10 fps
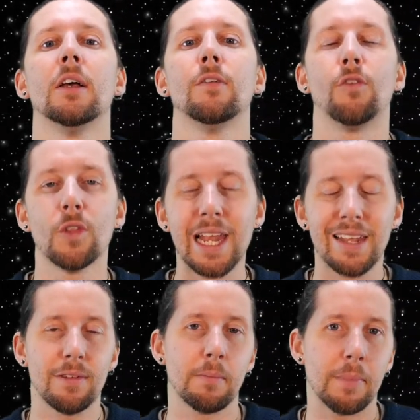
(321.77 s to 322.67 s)
for that
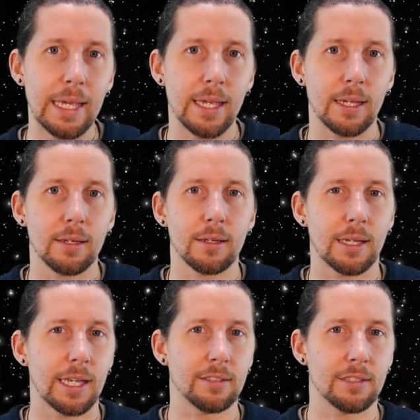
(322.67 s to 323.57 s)
living being
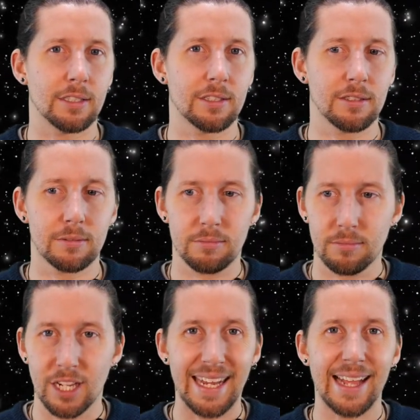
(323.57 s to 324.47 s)
has just
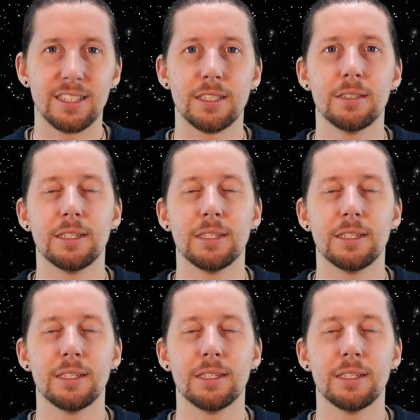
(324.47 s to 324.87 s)
connected.